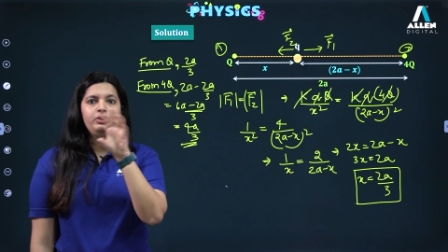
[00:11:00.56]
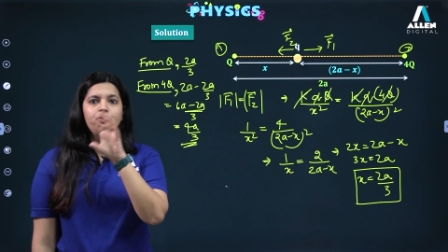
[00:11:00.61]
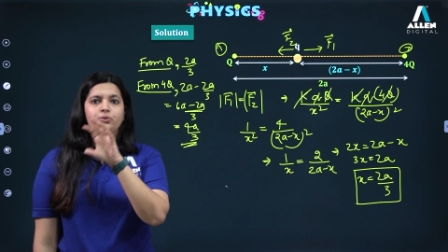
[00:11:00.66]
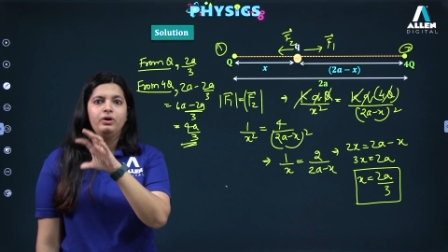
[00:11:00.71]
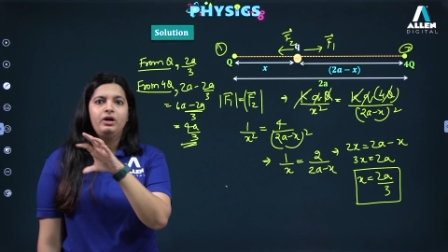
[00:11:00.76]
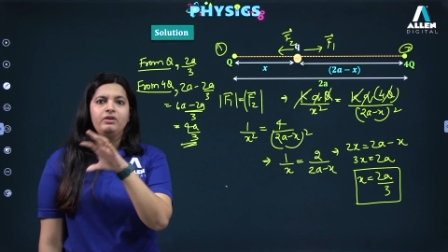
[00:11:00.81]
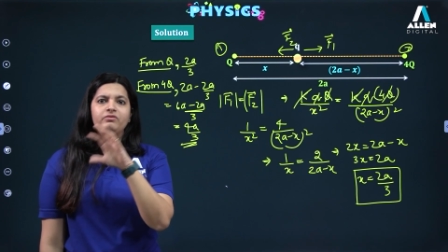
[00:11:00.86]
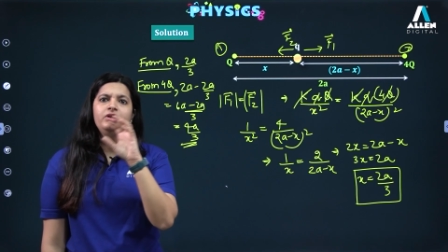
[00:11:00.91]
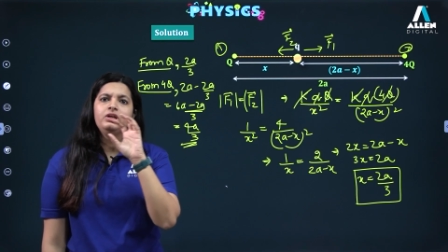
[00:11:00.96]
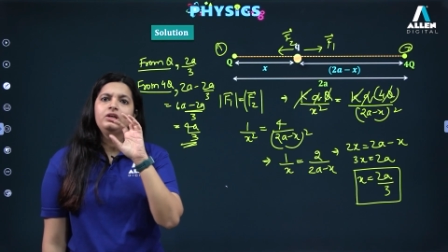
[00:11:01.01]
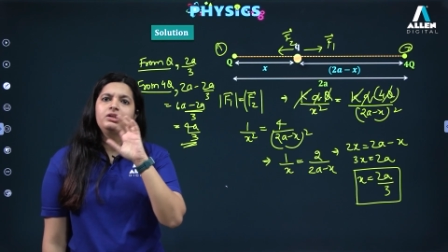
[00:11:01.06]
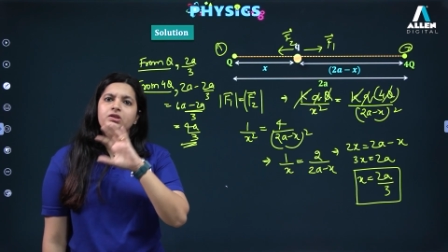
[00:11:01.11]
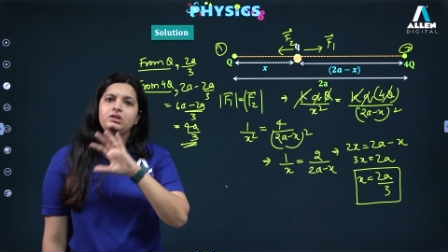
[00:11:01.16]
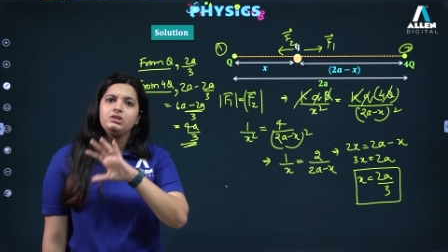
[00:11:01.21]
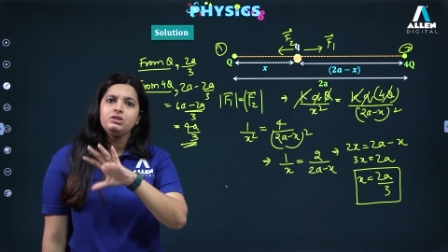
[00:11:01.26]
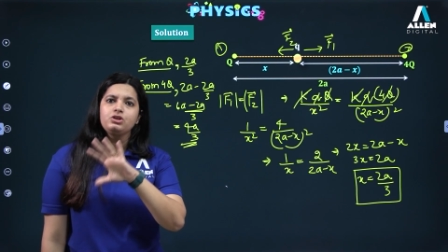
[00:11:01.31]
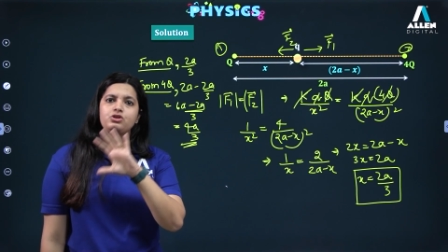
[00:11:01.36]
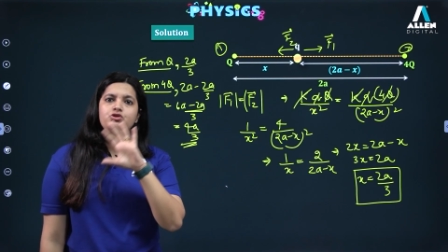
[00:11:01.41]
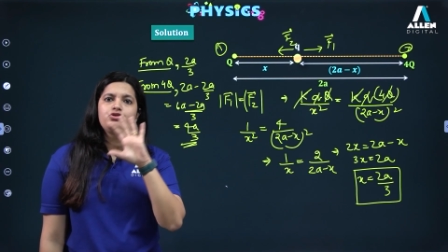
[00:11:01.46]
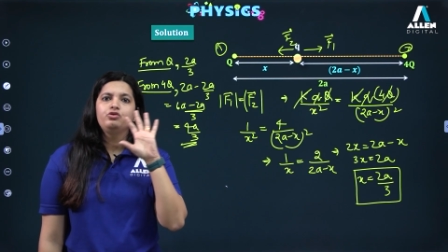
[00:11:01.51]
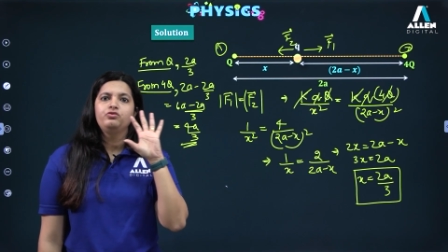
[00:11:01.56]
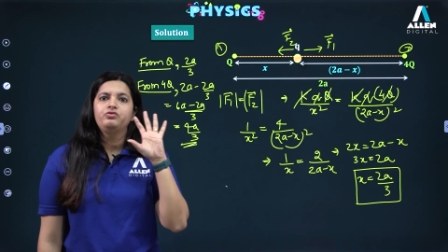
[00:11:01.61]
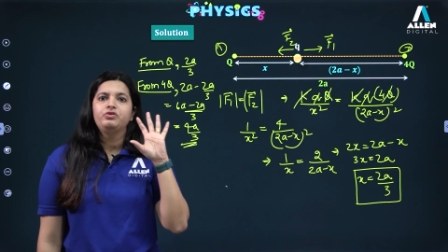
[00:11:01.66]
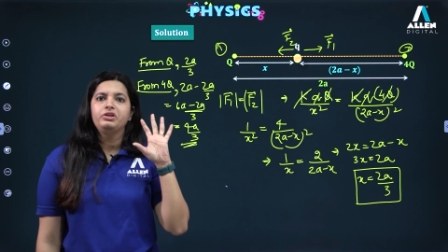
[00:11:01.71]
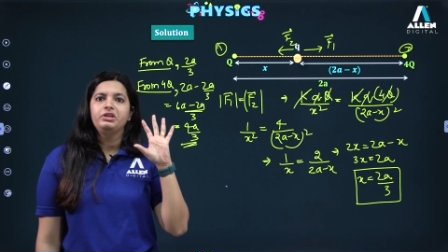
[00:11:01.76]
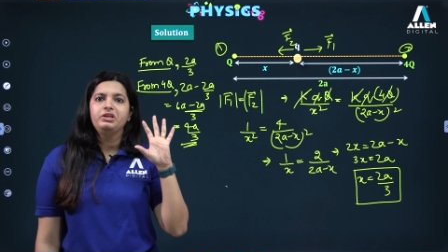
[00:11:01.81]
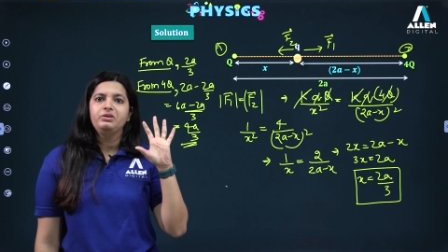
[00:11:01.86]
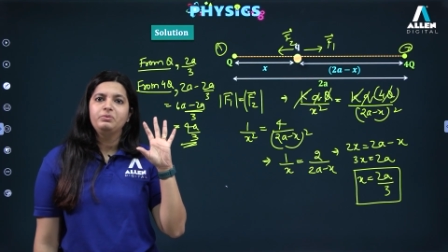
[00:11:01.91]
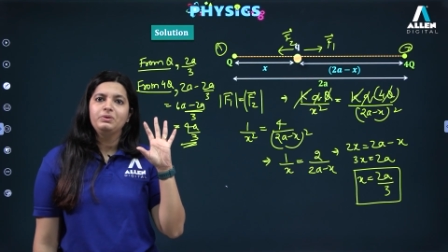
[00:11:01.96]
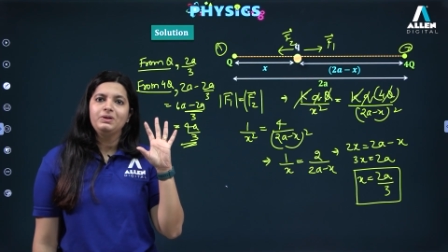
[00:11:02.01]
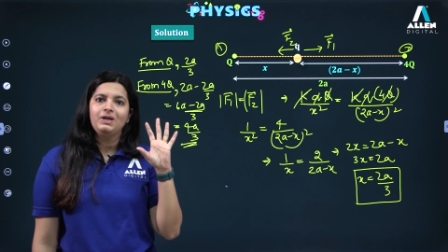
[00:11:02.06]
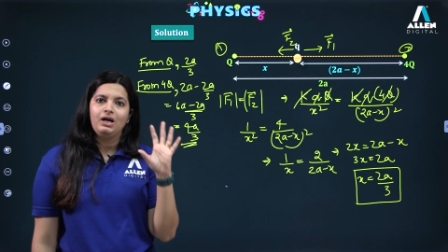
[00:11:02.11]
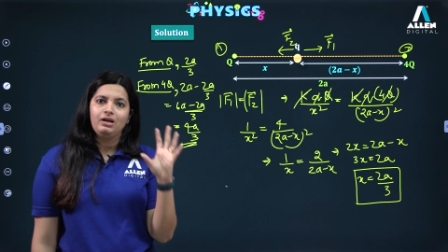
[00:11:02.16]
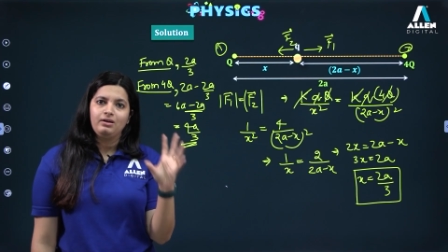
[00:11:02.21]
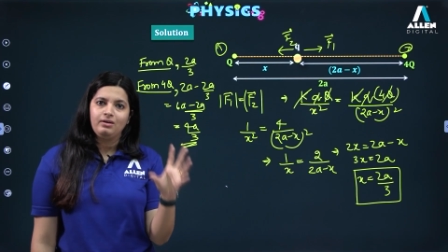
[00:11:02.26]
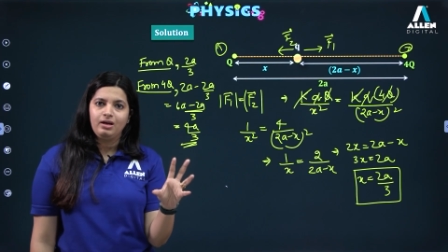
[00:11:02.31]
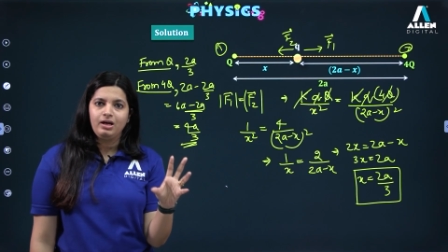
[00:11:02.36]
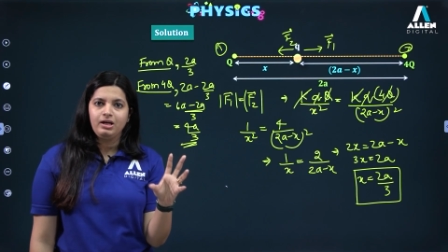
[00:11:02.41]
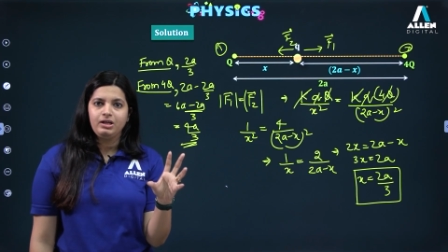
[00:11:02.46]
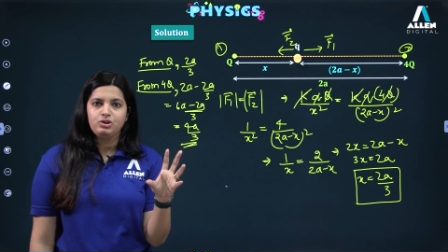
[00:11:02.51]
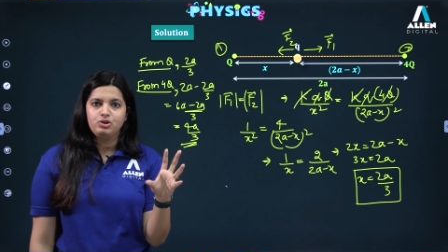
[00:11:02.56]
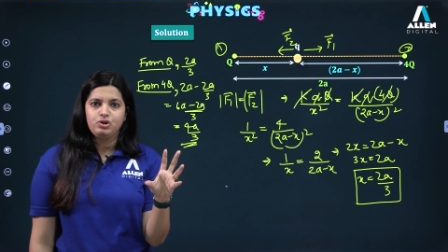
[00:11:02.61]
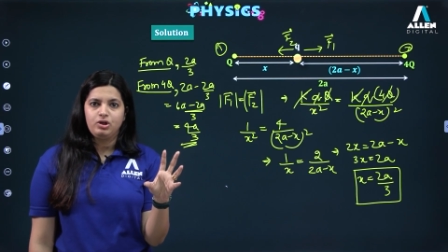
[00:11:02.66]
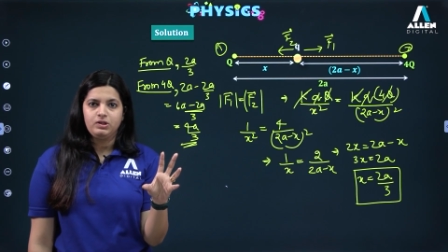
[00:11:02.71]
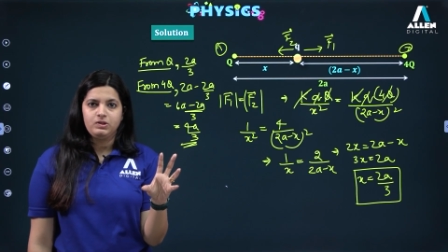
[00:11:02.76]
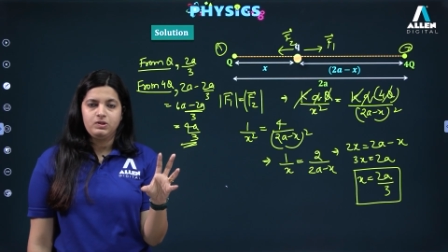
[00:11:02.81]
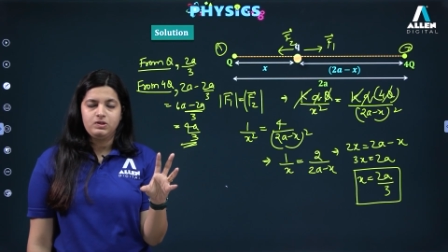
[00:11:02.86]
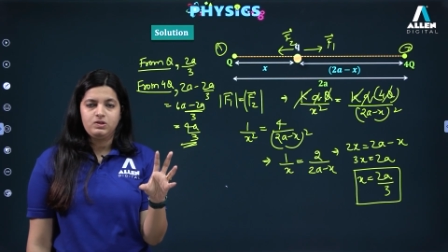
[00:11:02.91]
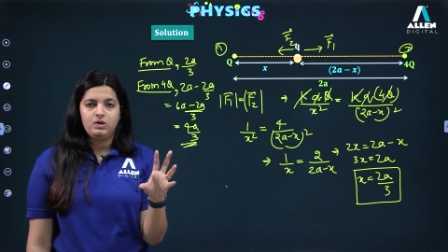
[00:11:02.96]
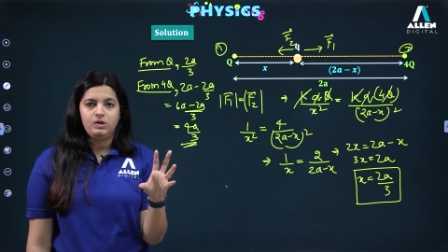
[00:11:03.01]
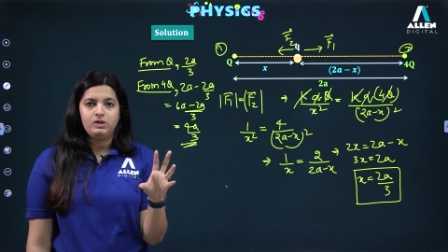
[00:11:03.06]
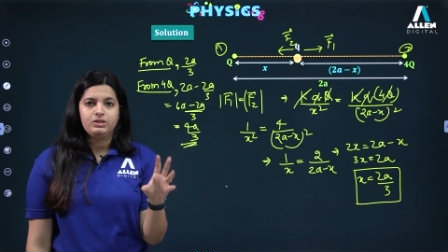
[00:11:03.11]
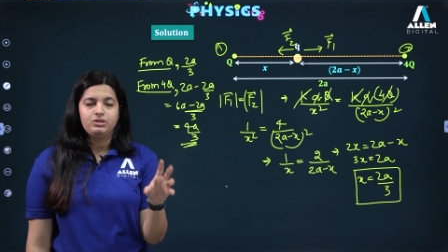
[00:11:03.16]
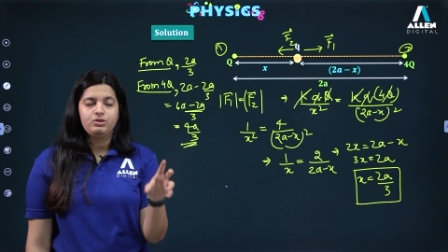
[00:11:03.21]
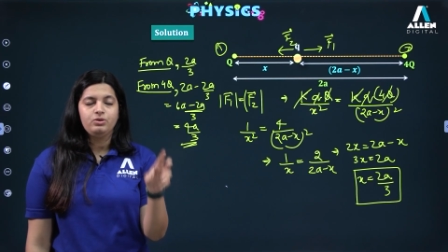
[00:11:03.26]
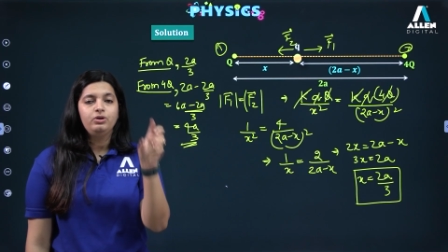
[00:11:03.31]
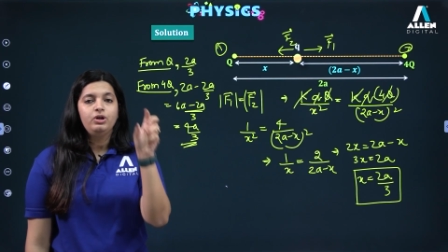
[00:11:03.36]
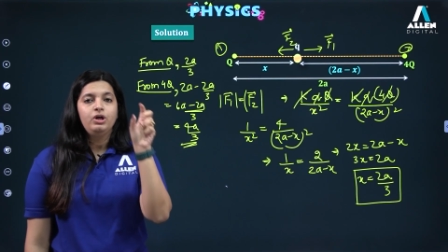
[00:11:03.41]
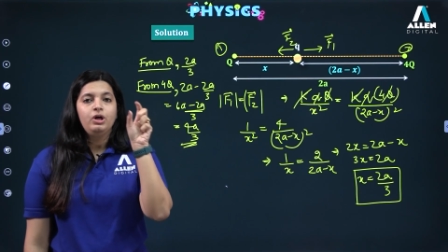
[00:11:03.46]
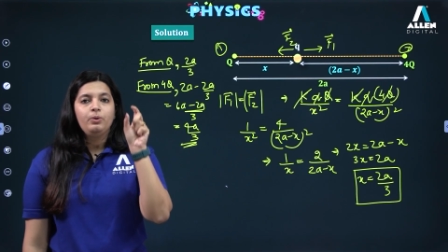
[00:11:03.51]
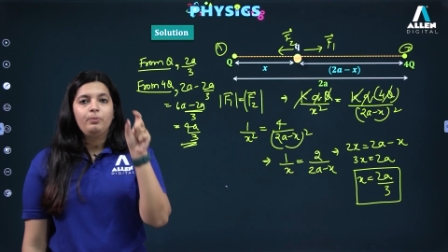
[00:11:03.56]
you have, this is true for even unlike charges also,